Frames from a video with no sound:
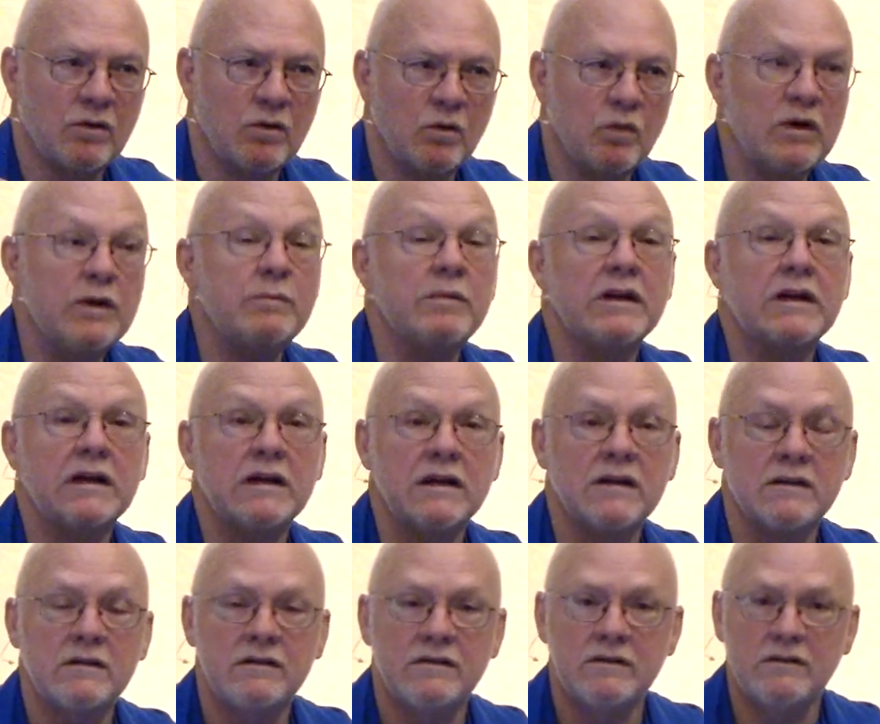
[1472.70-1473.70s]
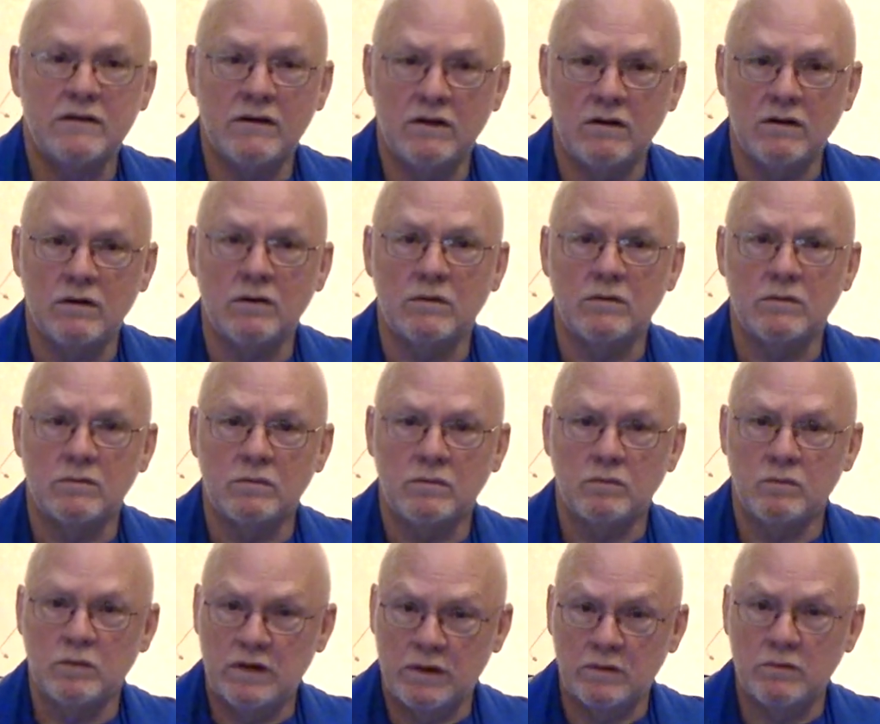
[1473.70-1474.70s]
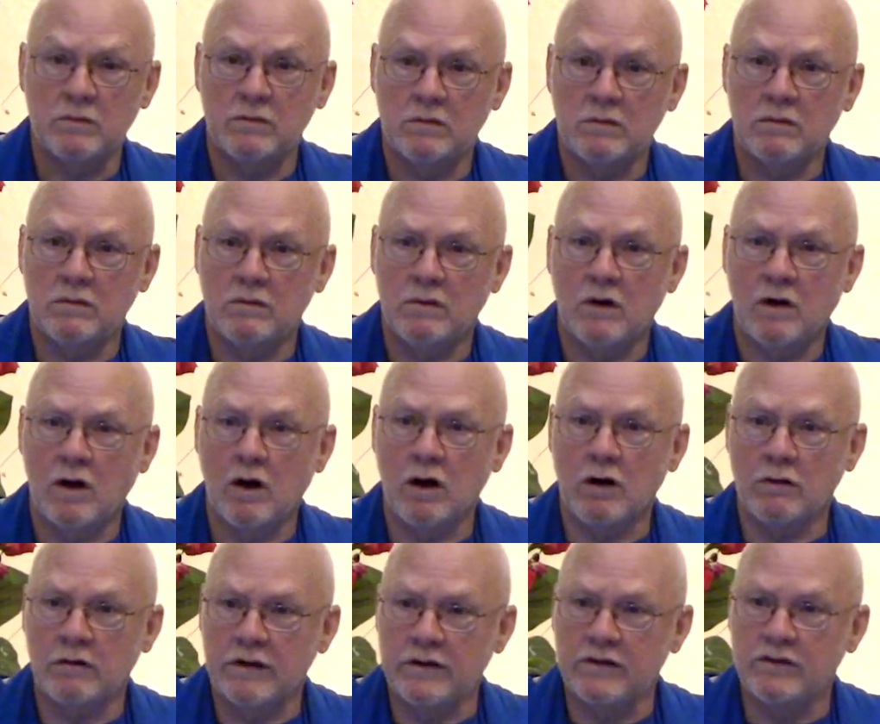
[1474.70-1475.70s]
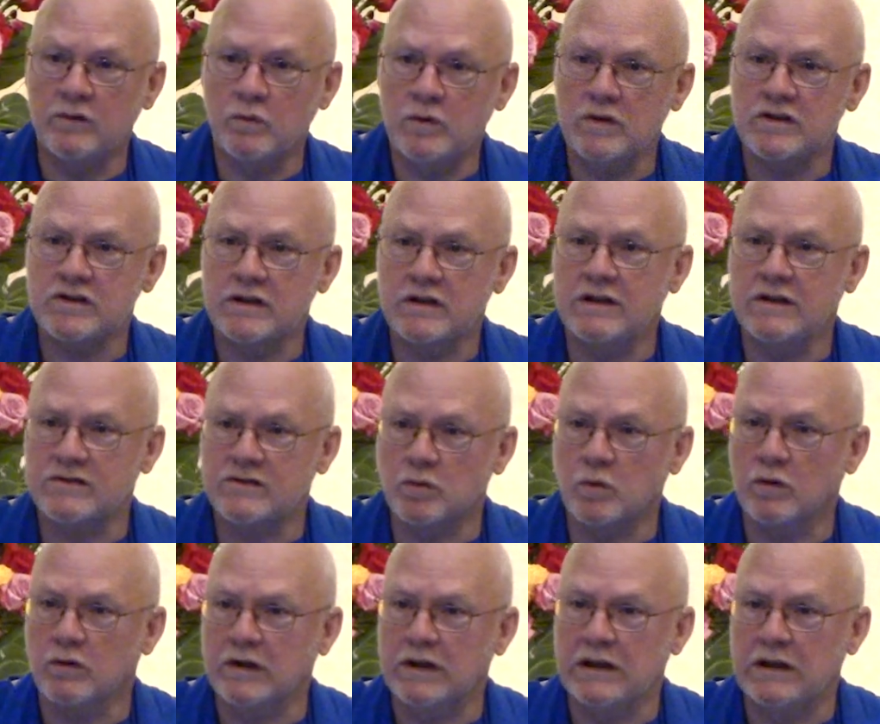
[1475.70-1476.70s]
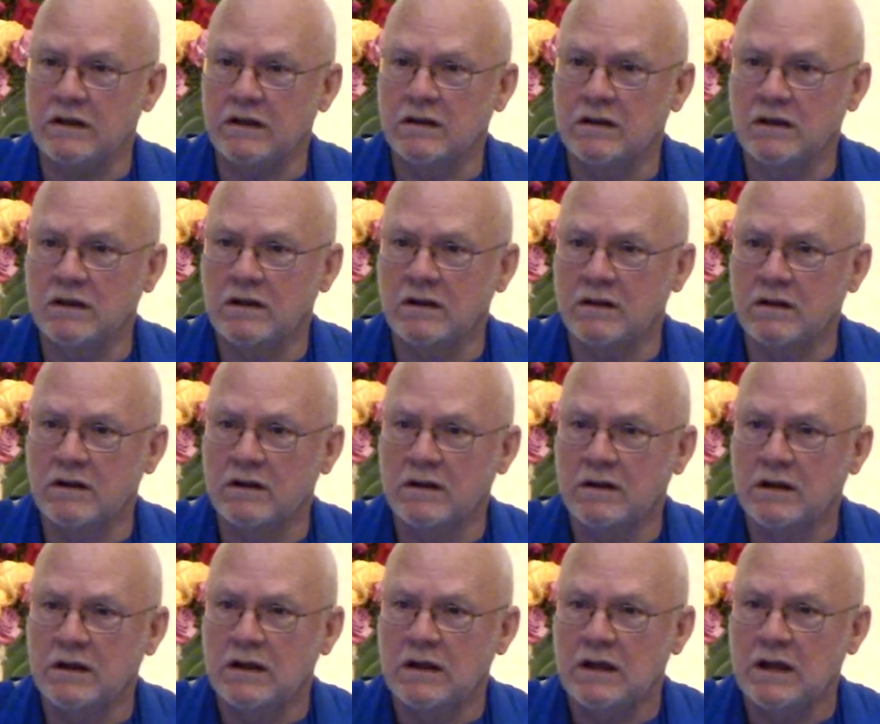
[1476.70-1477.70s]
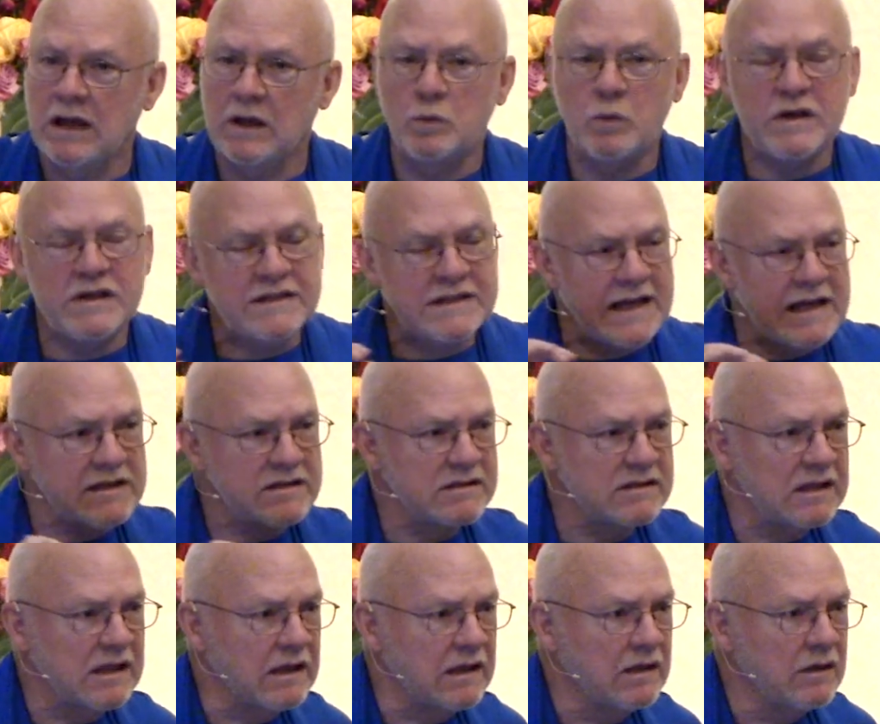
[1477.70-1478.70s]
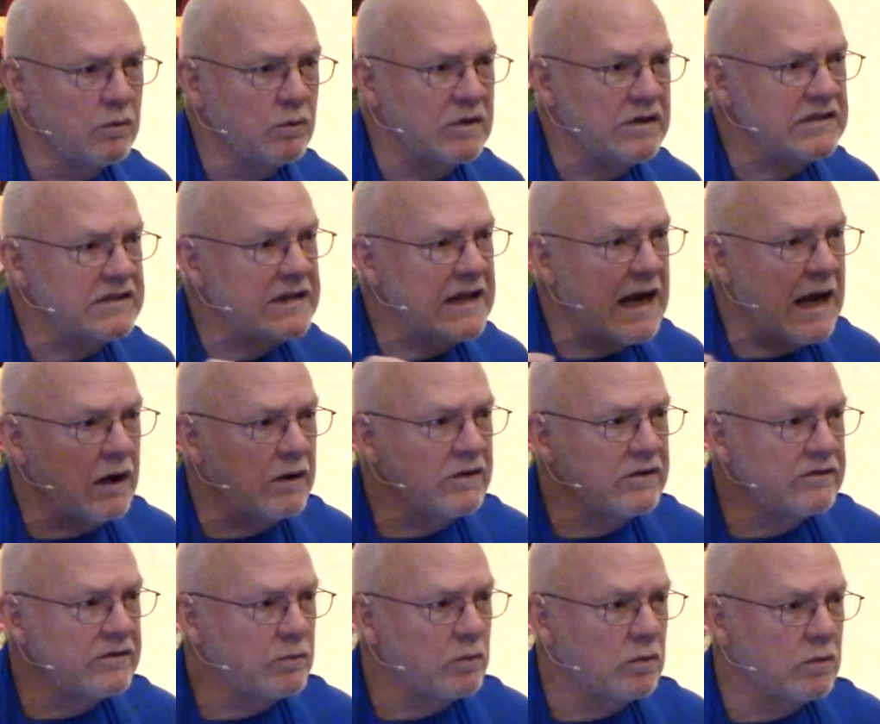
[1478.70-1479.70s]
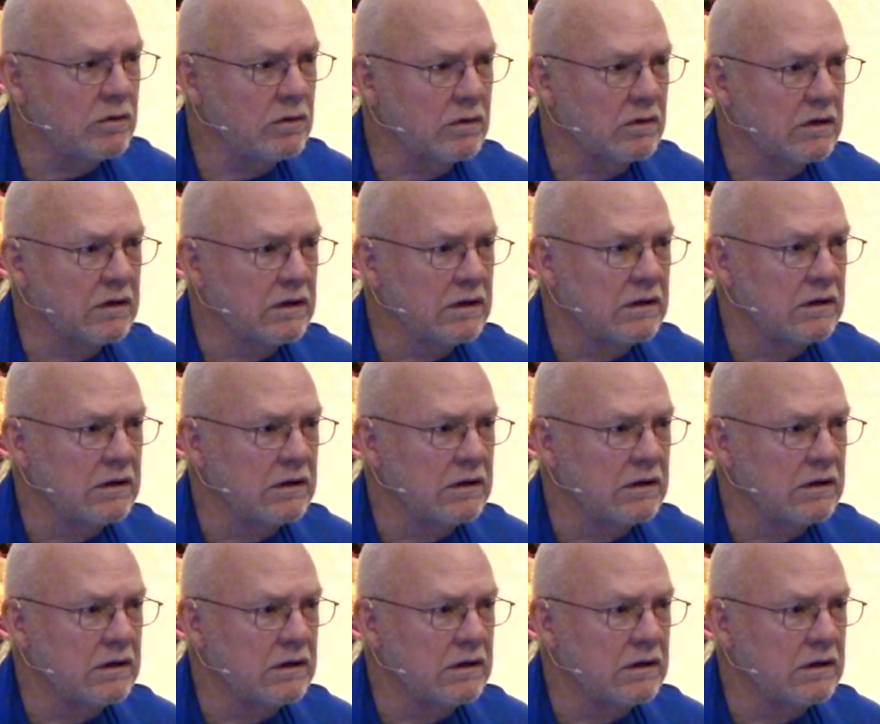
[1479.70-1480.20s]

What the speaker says: We begin to know when our intuition is working. And we test it. We see, how does it work?